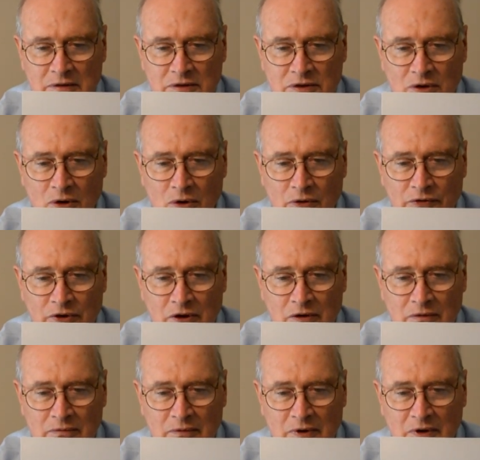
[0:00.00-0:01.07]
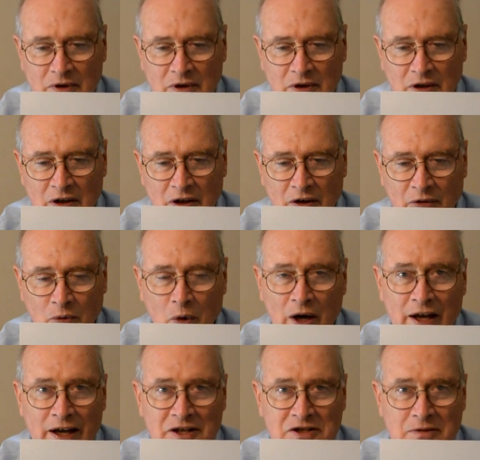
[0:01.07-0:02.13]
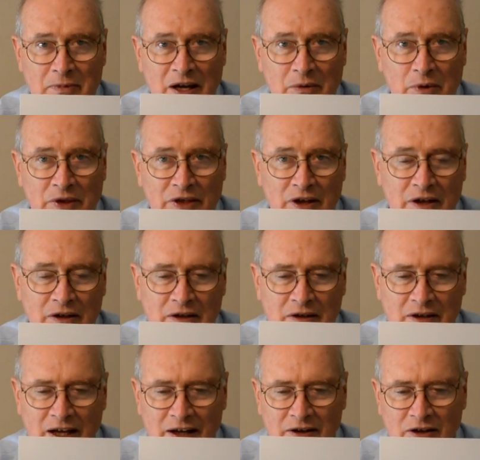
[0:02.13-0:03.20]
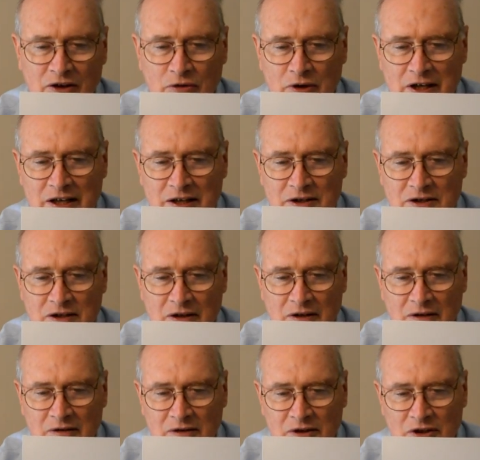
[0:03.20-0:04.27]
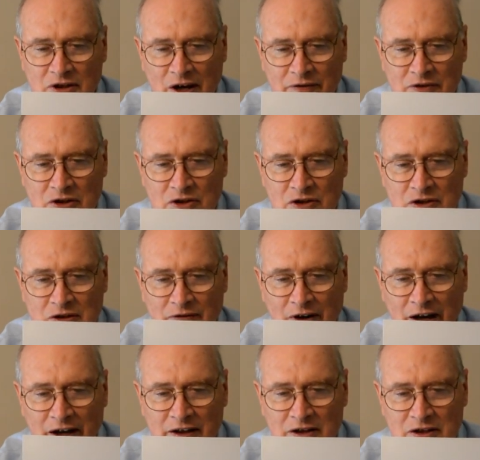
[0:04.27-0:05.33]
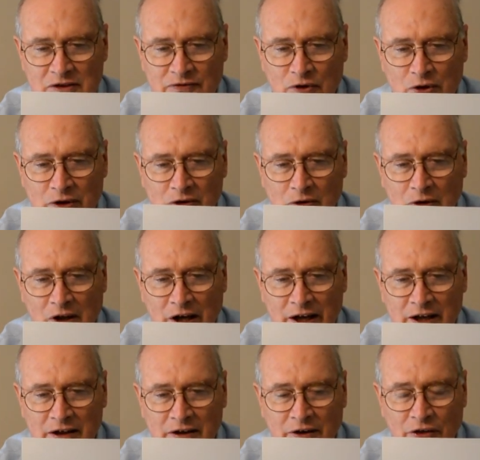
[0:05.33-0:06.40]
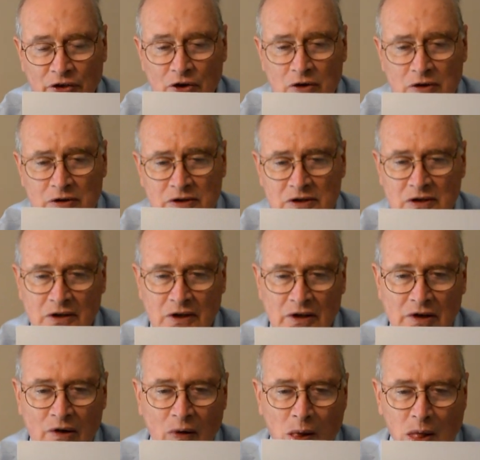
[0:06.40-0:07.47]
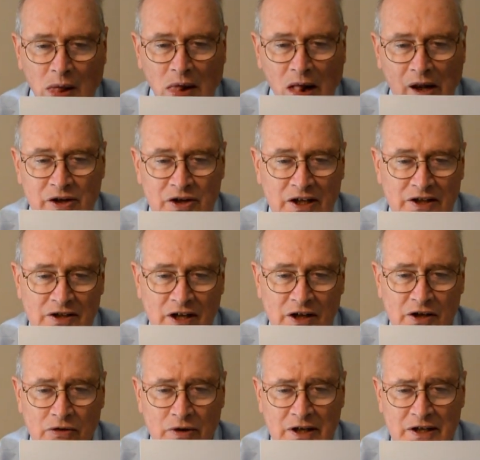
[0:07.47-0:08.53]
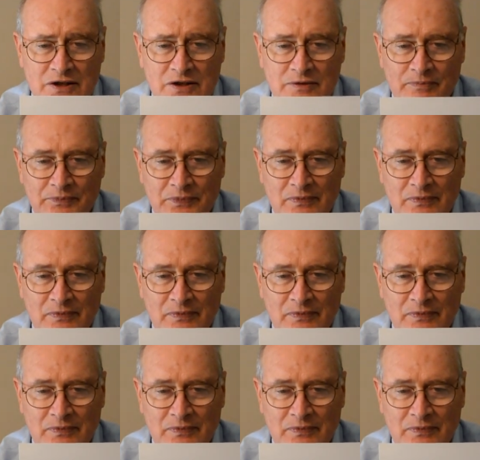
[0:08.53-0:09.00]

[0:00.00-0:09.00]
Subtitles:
So if you want to estimate within 10 degrees, you'd have to just divide this vertical line in thirds, and you get 10 degrees.